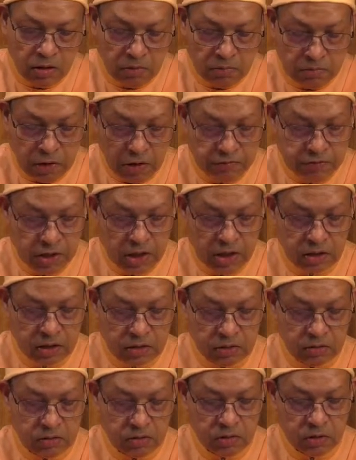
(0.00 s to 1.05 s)
Bhavanath
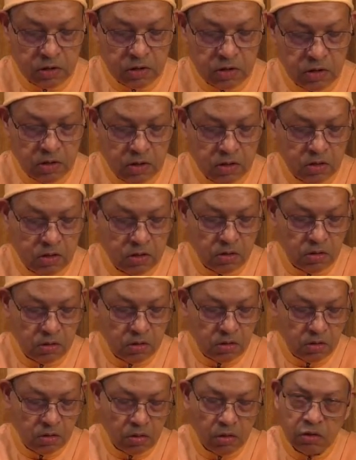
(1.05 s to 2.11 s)

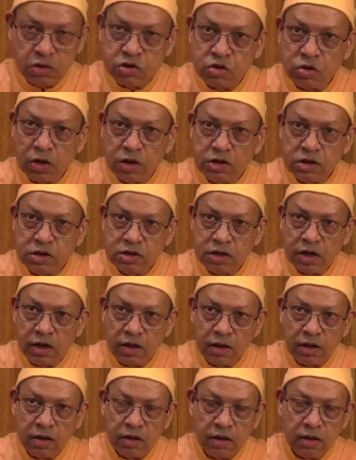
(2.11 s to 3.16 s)
also, as I say,
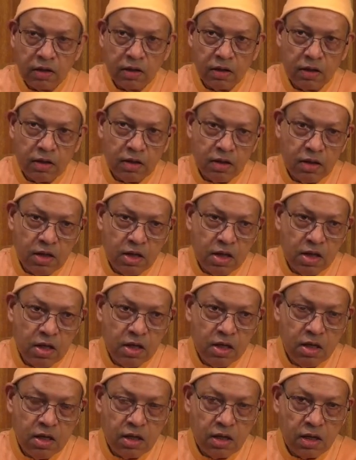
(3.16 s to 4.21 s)

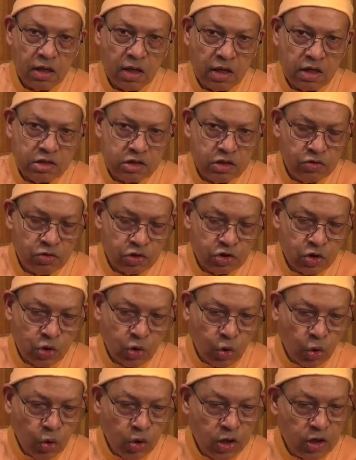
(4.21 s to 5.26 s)
as he was
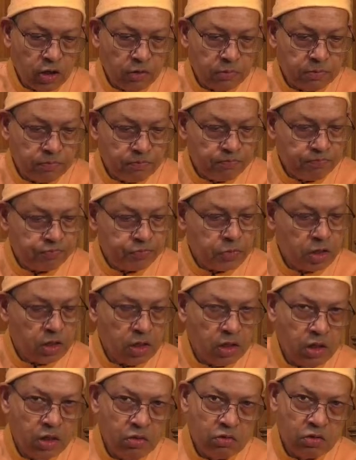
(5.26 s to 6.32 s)
growing up,
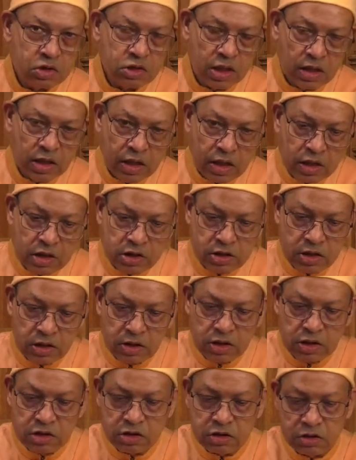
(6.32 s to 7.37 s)
he was engaged in
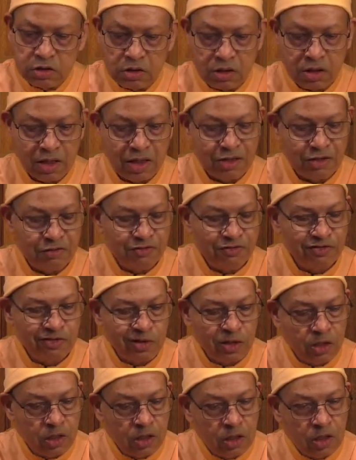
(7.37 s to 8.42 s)
this kind of
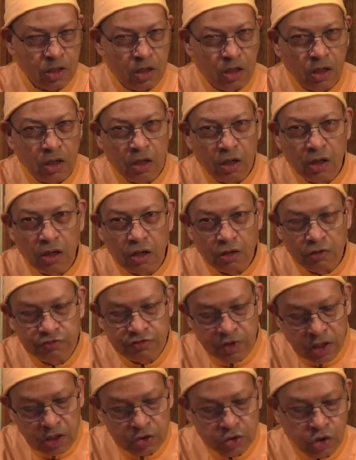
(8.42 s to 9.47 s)

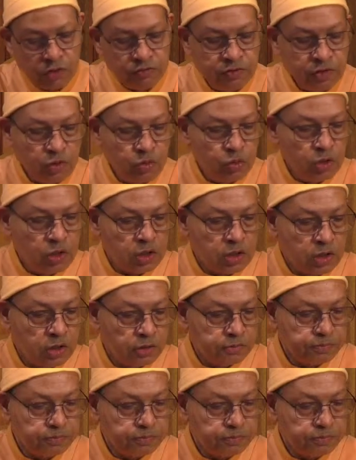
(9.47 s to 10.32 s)
philanthropic work,